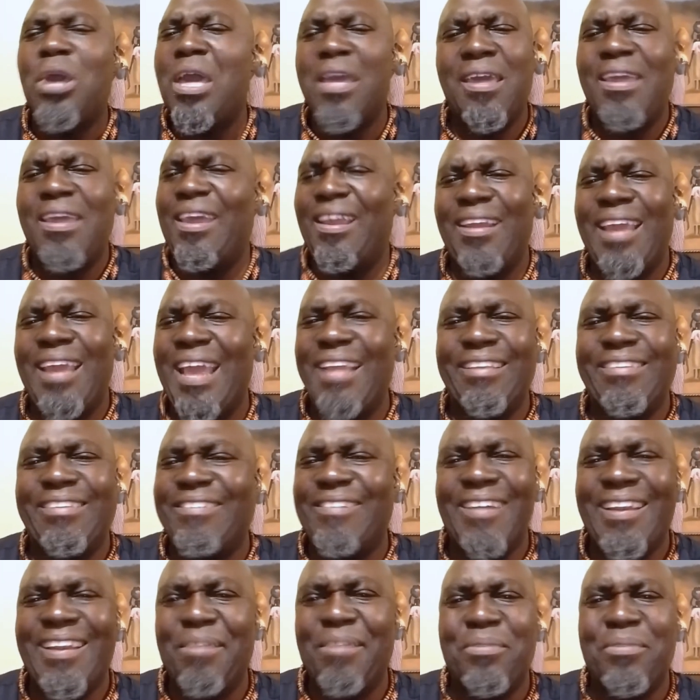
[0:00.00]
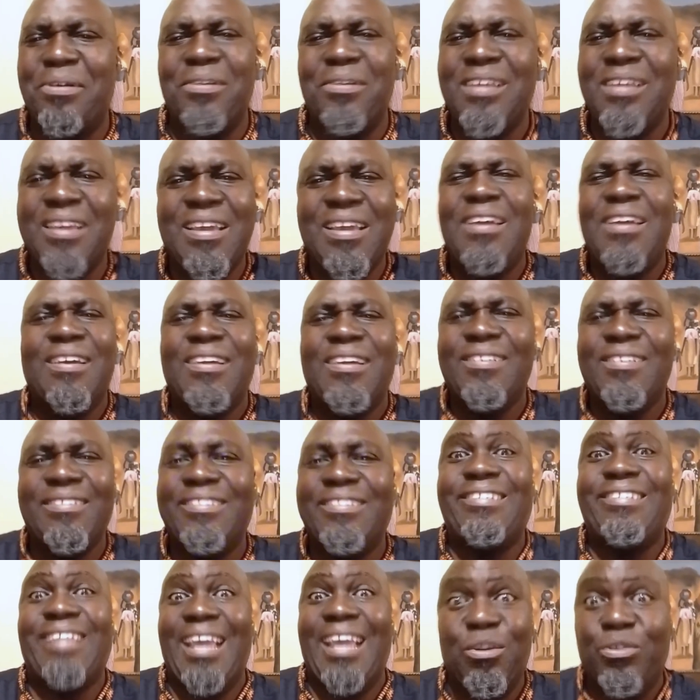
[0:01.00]
a Nigerian about
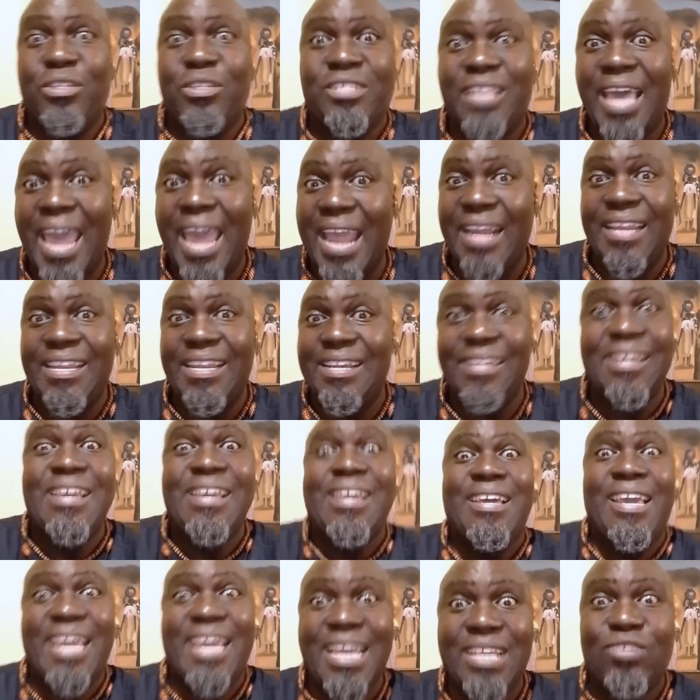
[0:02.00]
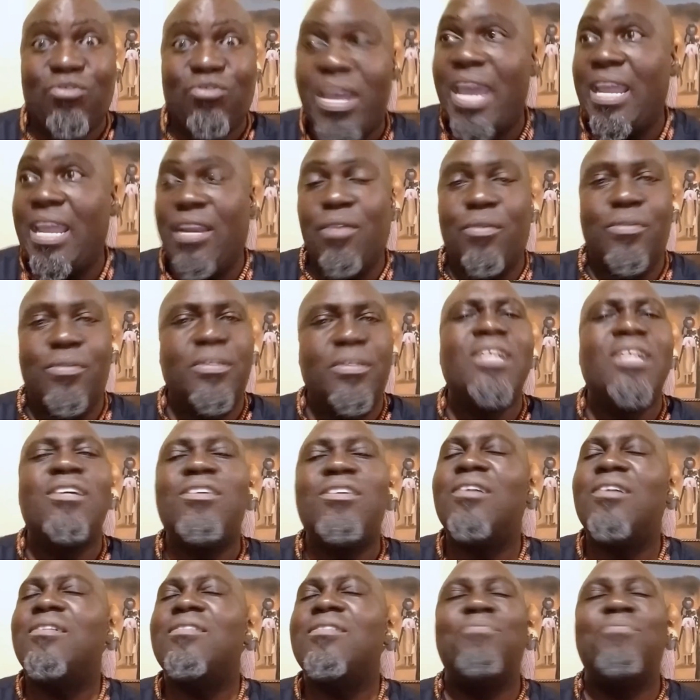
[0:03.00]
genocide in Israel. You, know,
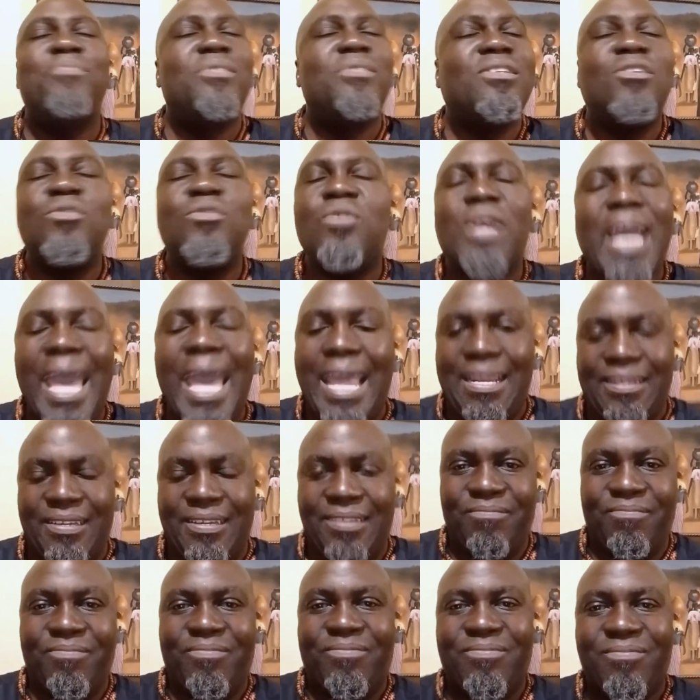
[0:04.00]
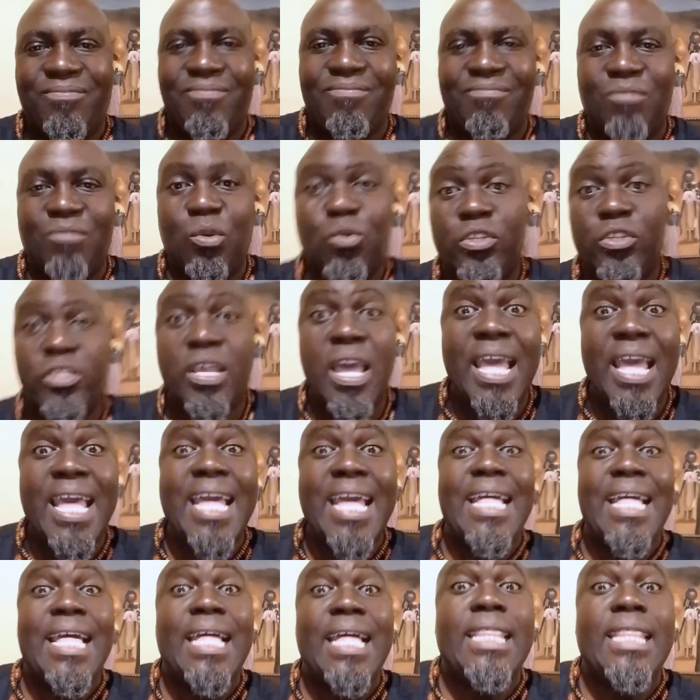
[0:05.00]
you, you can't because
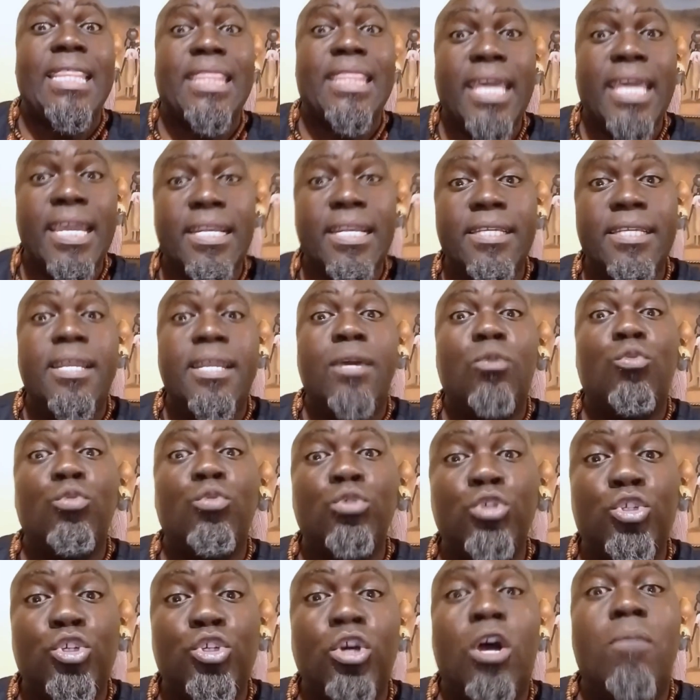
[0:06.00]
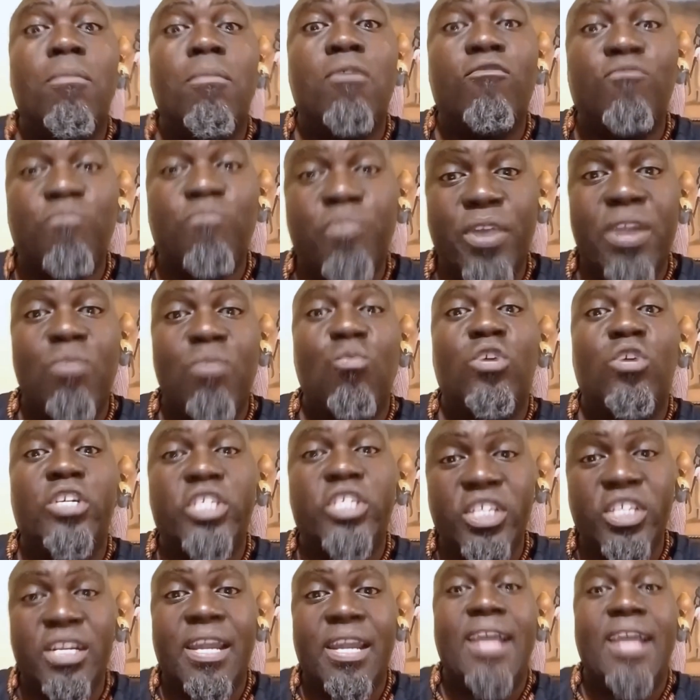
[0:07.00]
they did a good job of brainwashing
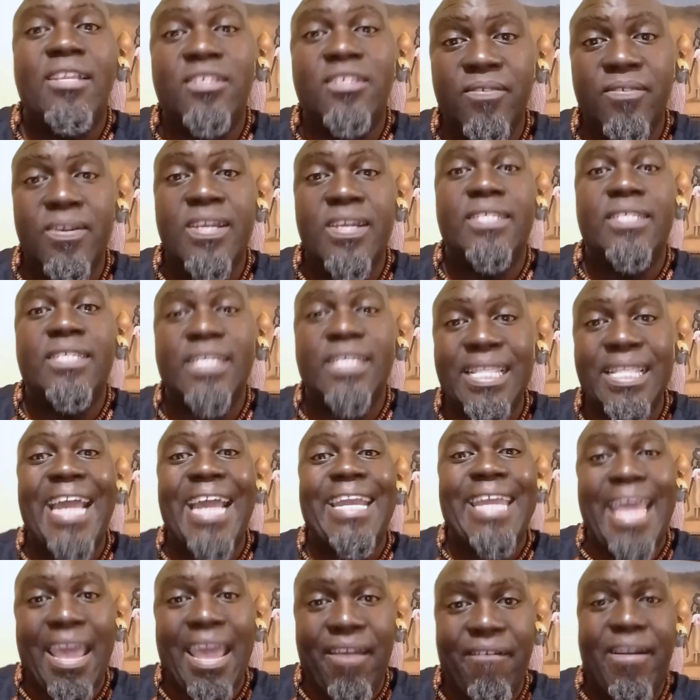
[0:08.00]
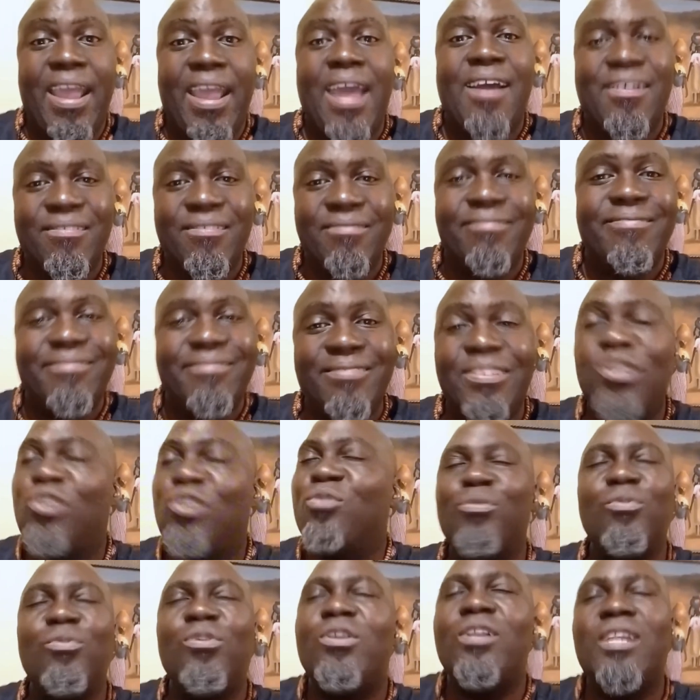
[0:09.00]
Nigerians in that area. You,
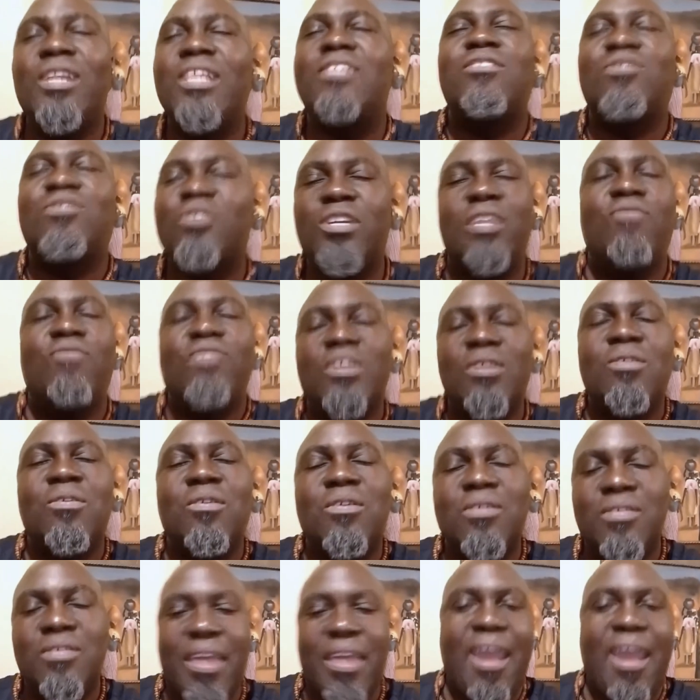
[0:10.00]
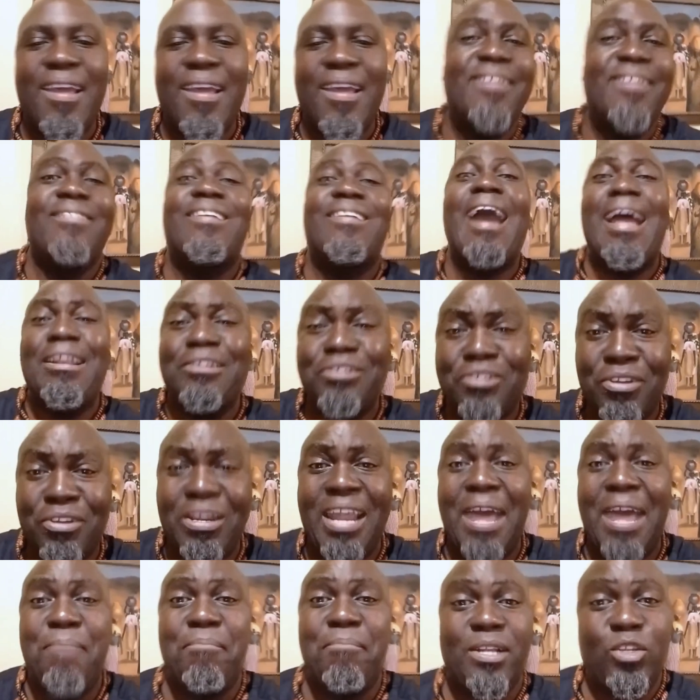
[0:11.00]
let's not even go there. Country
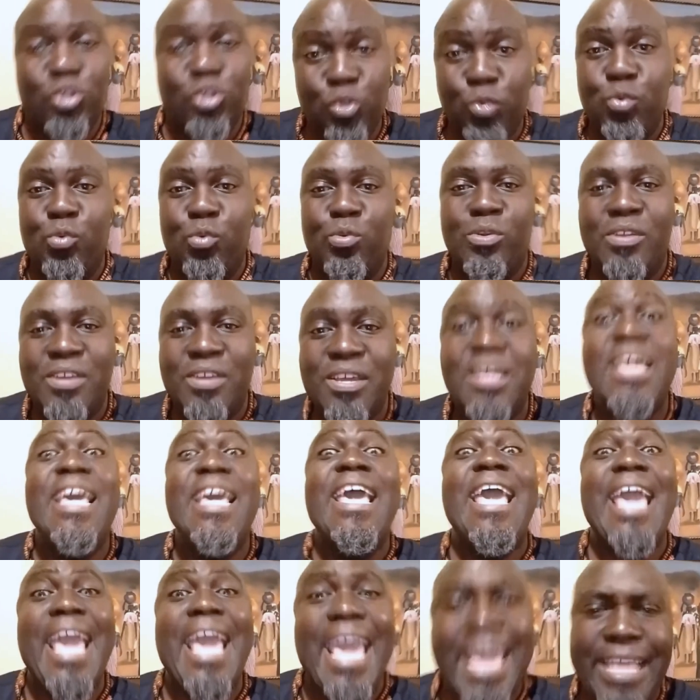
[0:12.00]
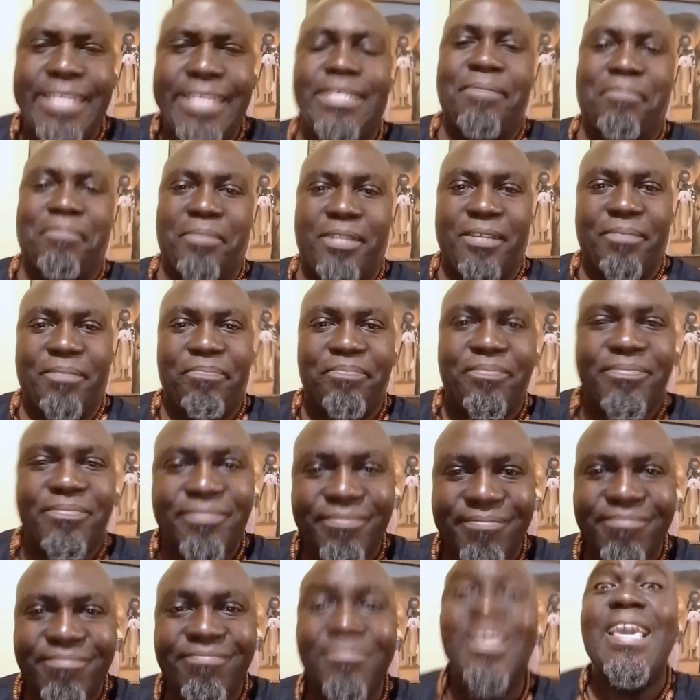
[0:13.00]
number two, Egypt.
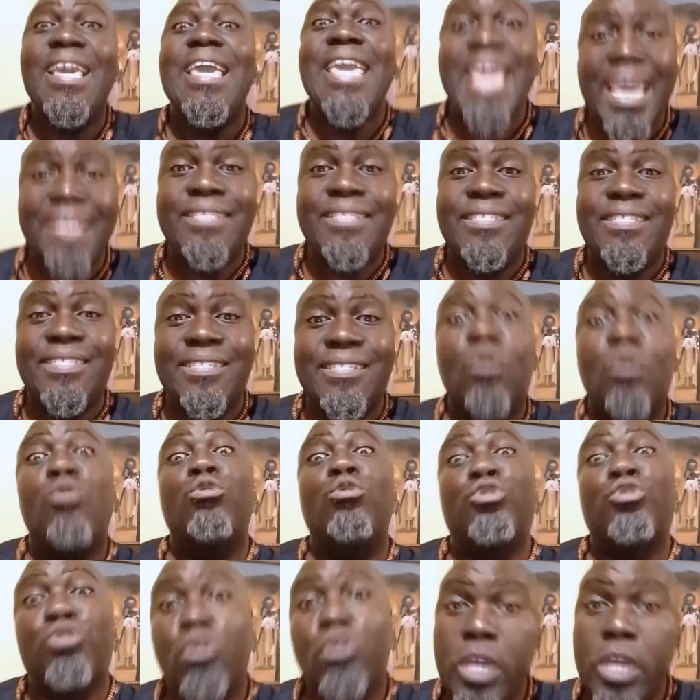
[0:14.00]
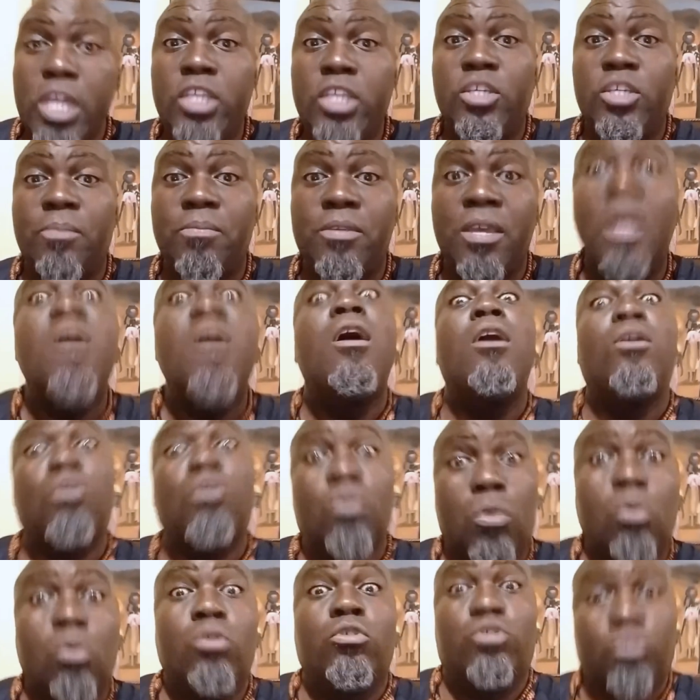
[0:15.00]
Yes, control Egypt, you
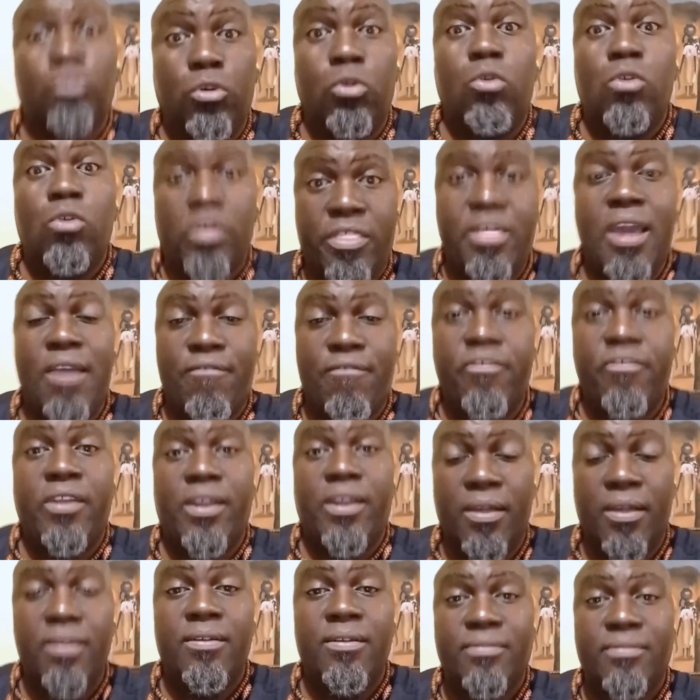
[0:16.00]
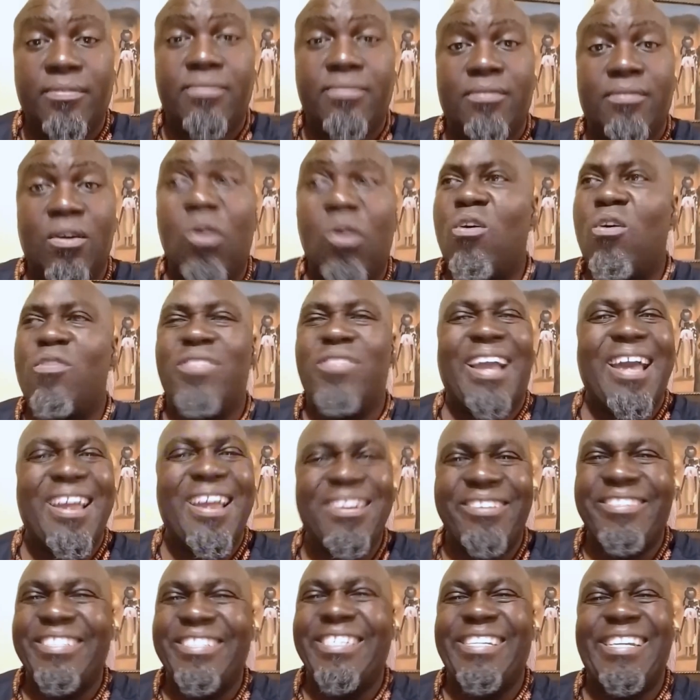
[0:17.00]
control North Africa. All the
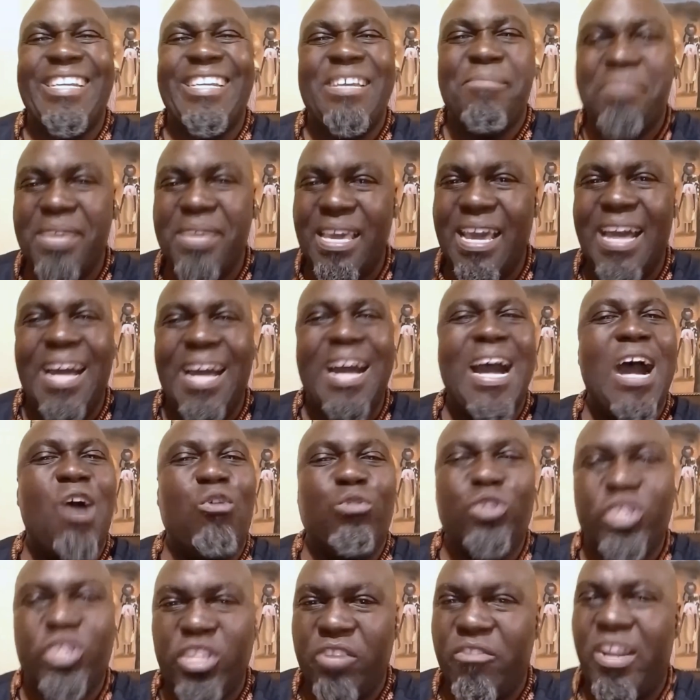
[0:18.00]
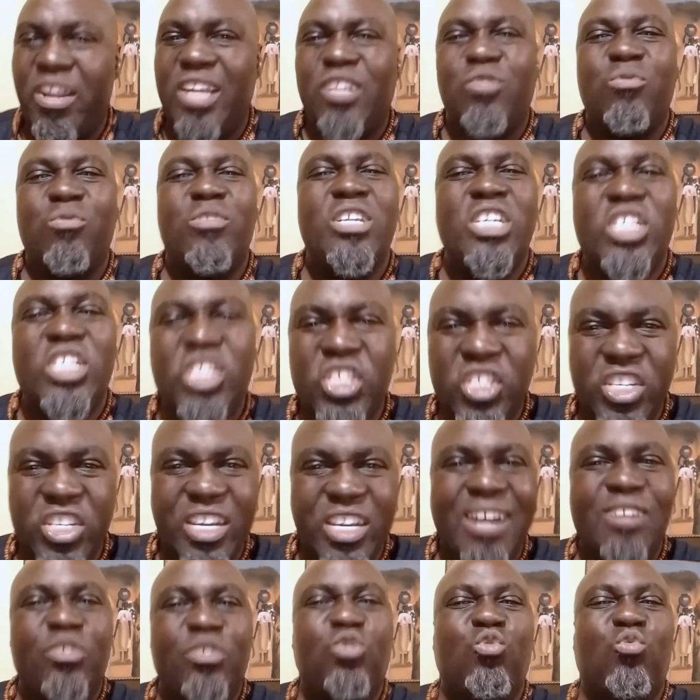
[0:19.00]
countries Libya, Algeria, Tunisia,
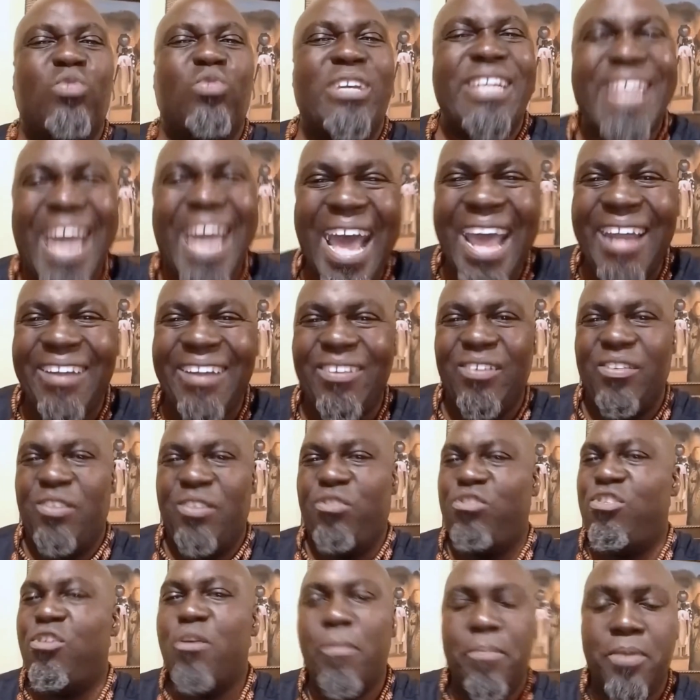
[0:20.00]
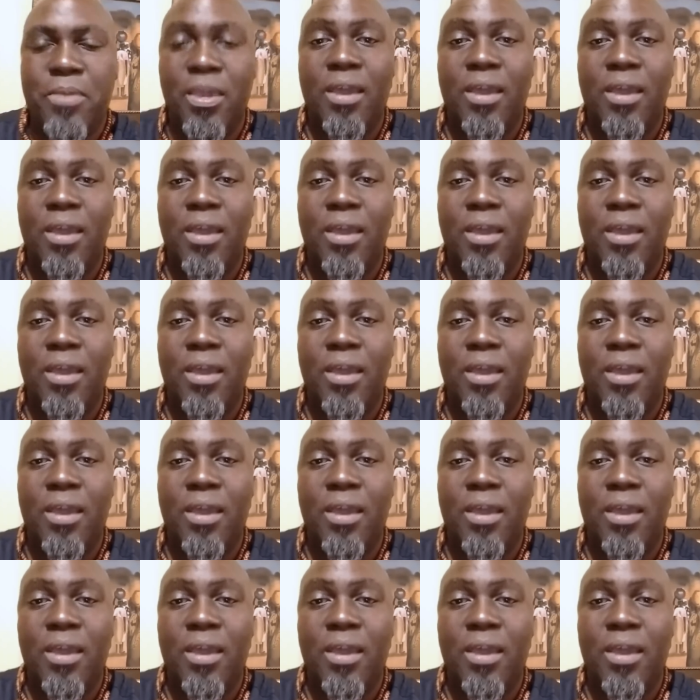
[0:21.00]
Sudan, Ethiopia,